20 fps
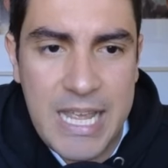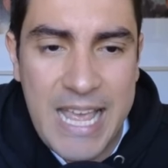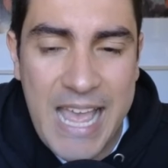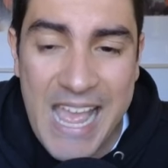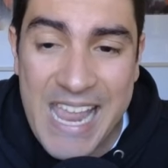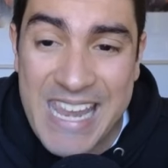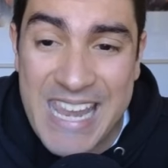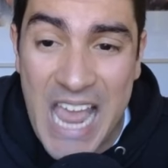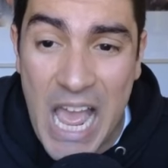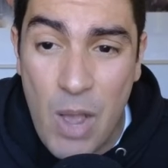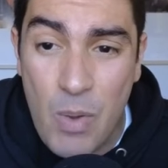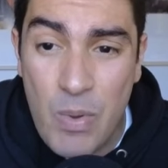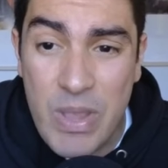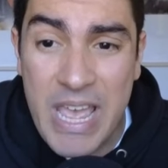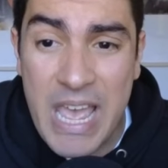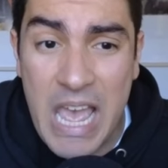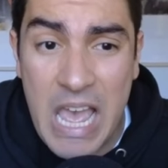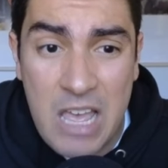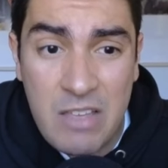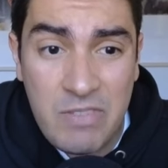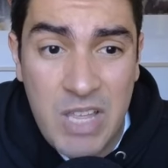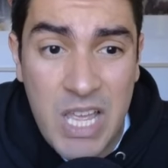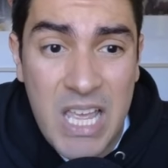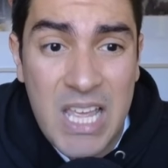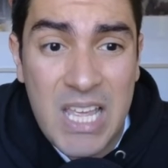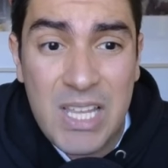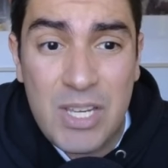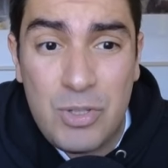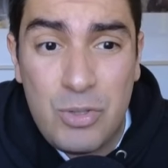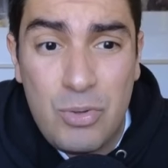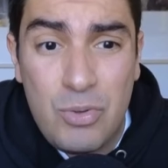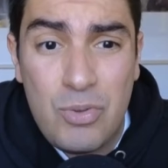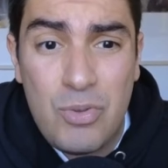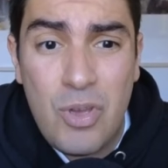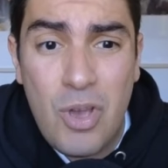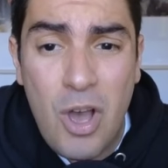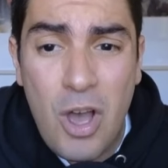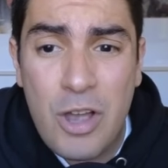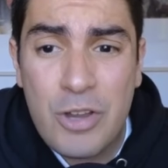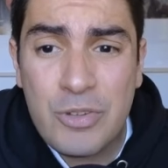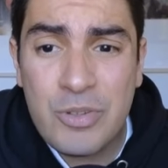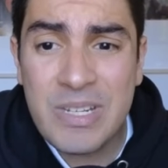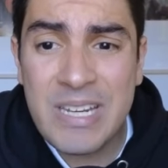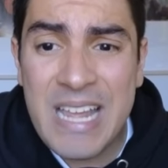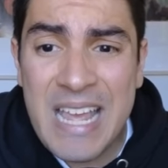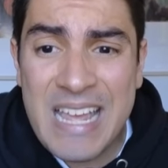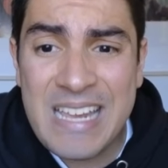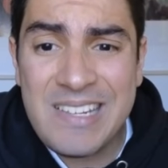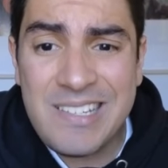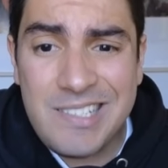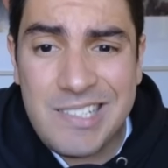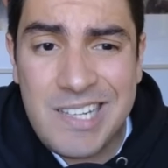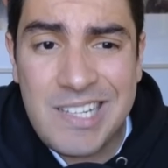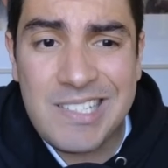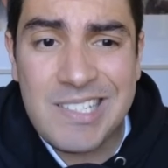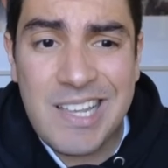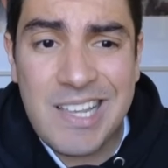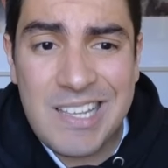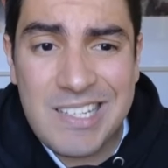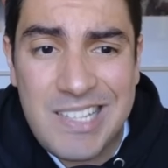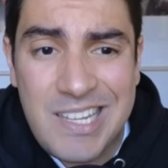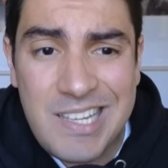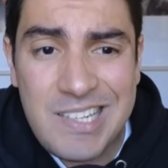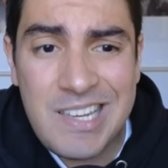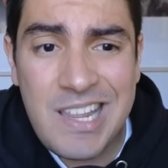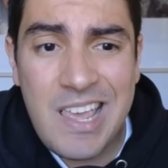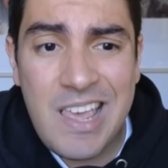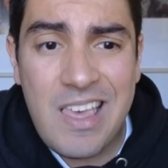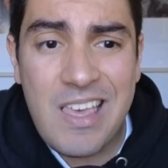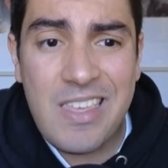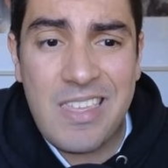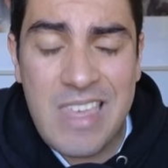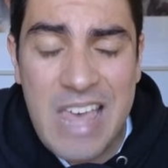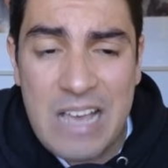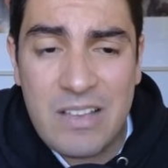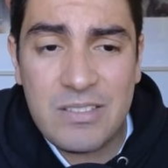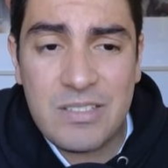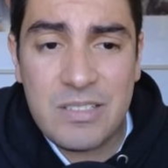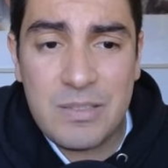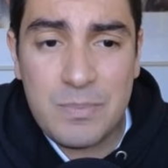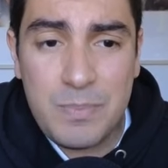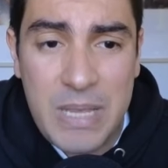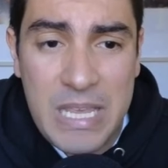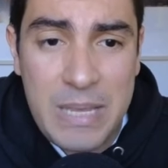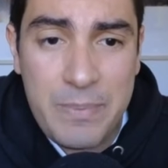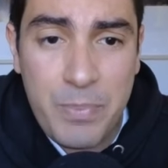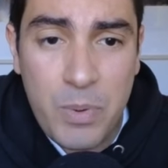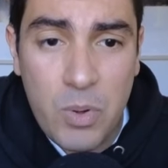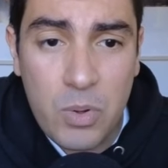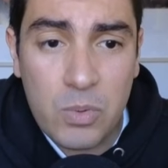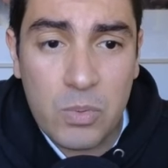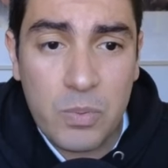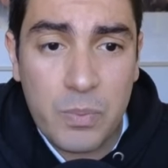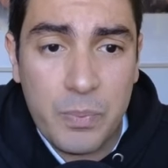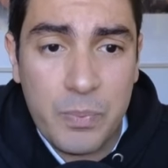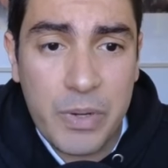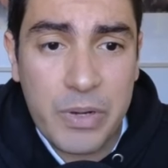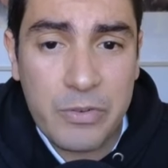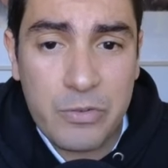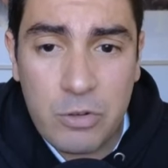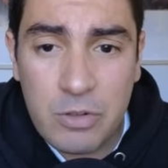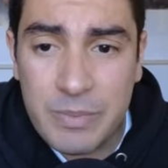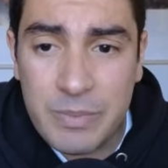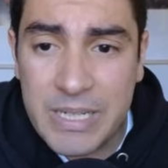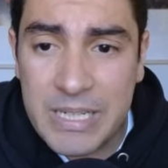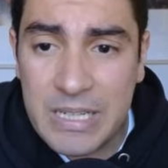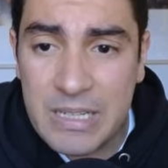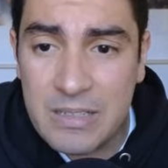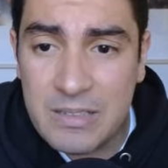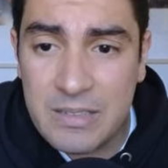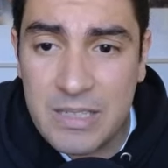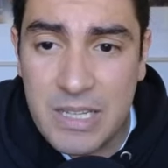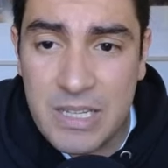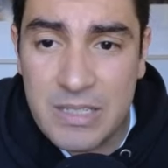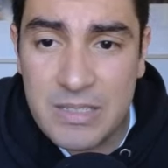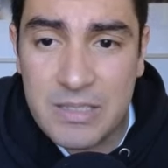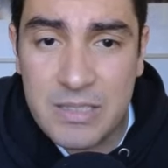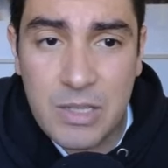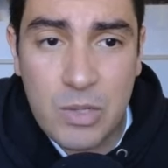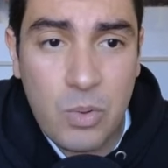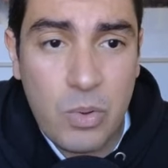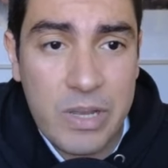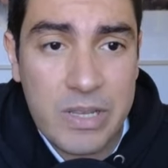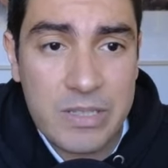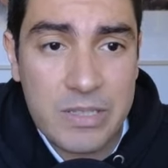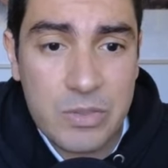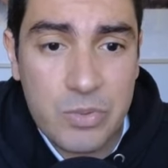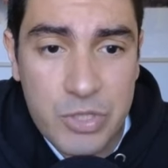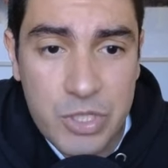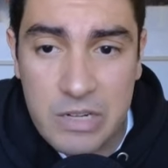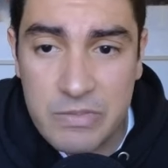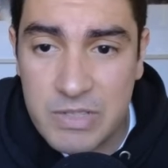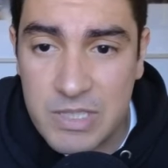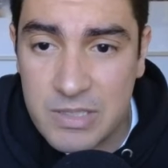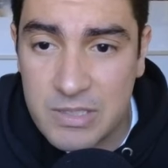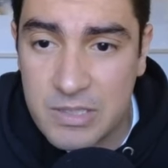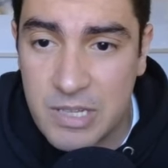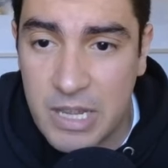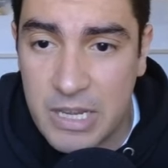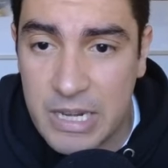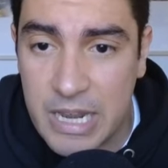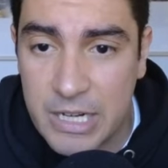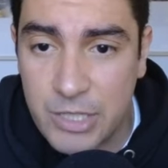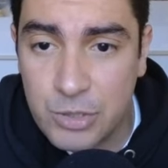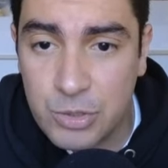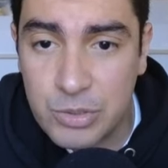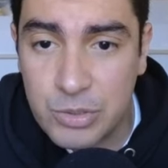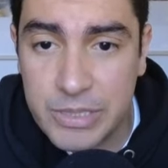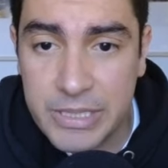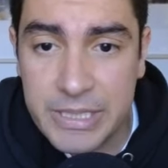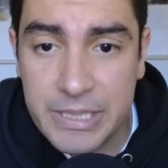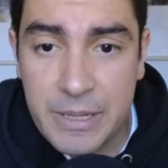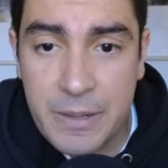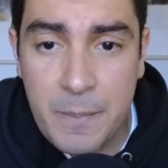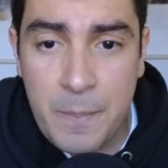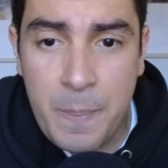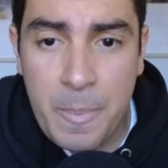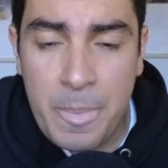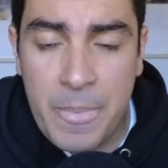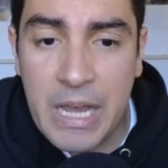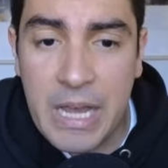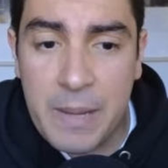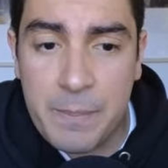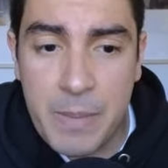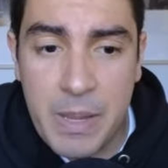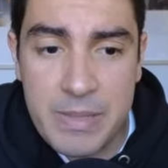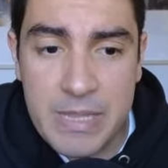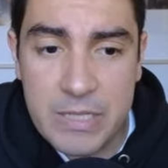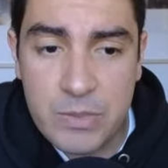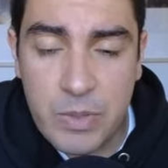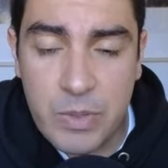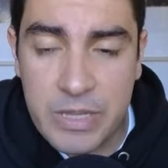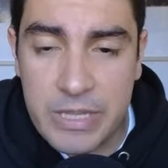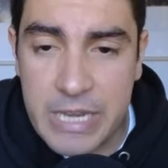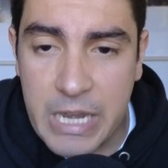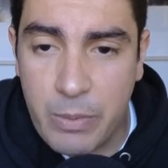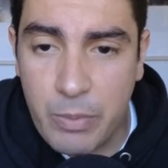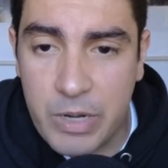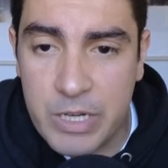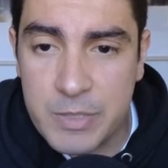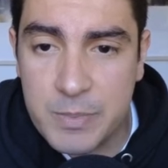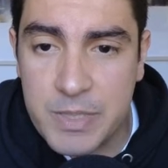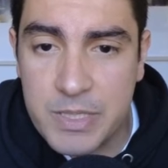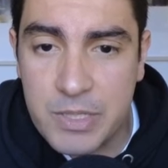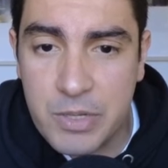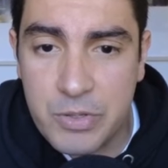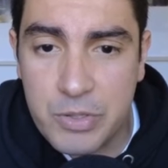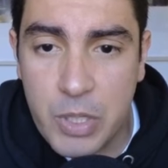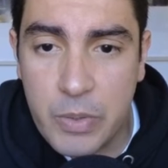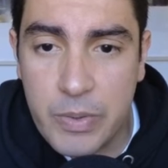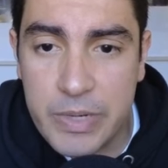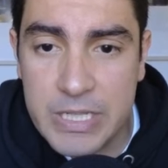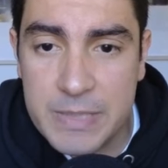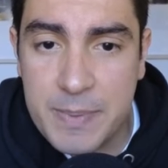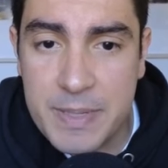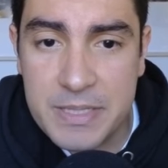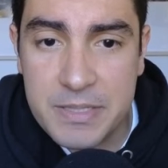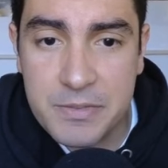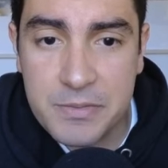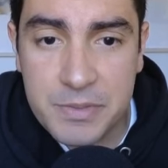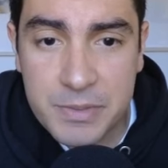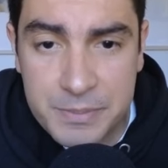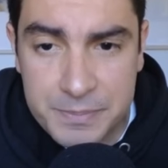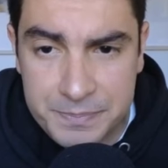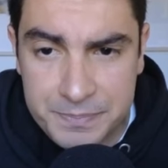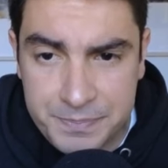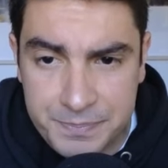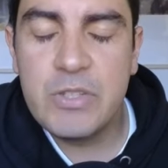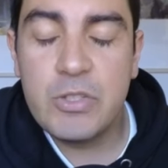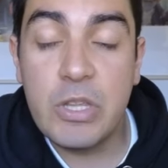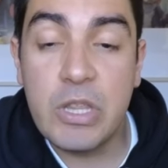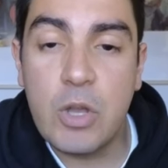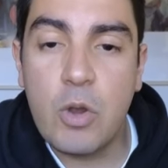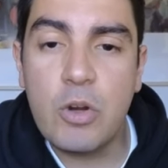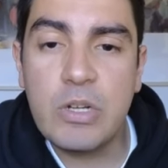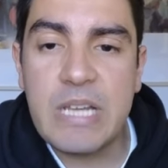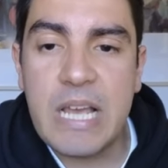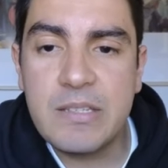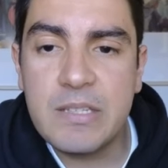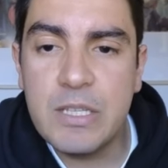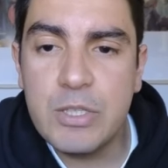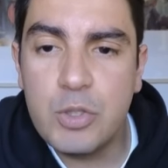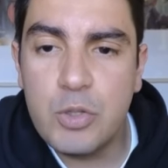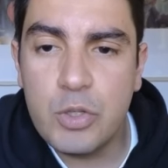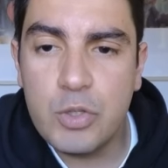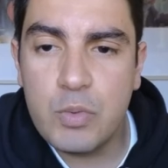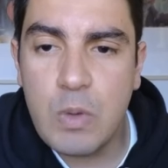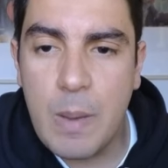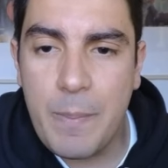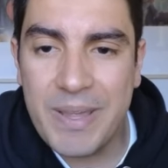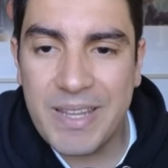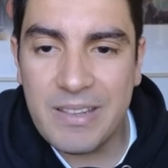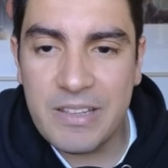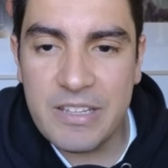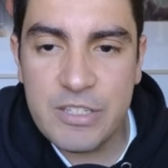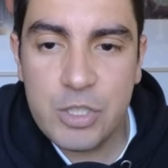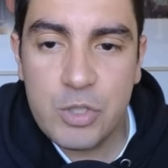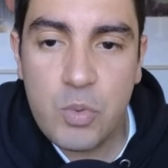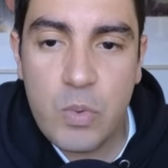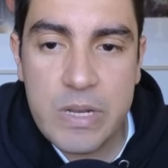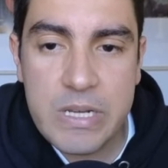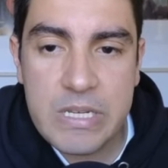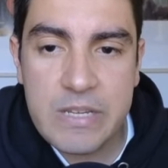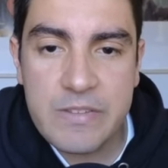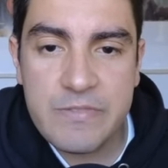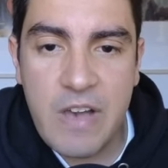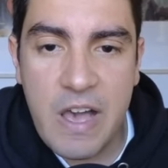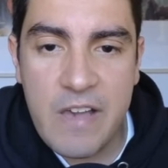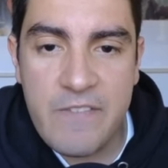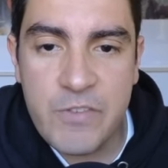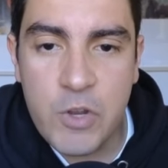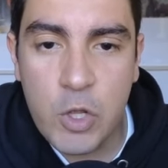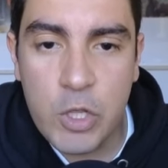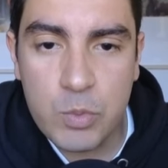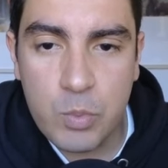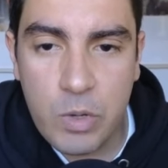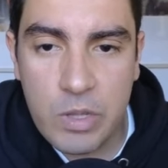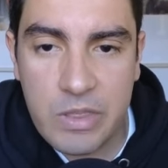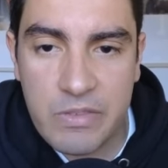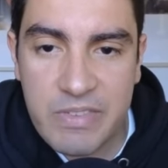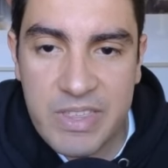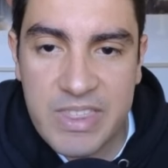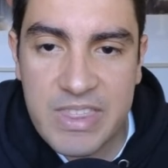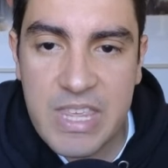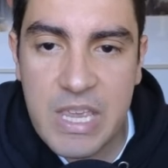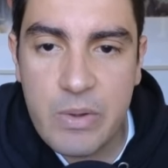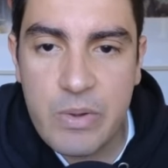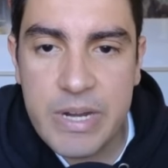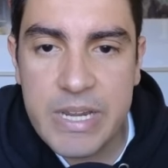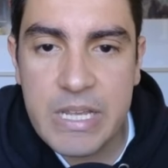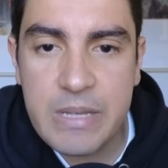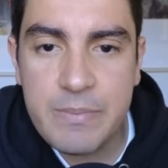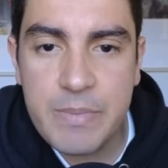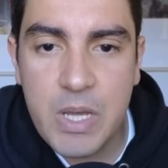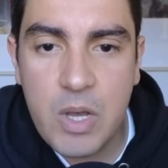And now we have 216,000 people performing this quest, which is insane actually. Maybe that's why the network has been so slow and expensive. The core task is to swap at least $25 worth of Ethereum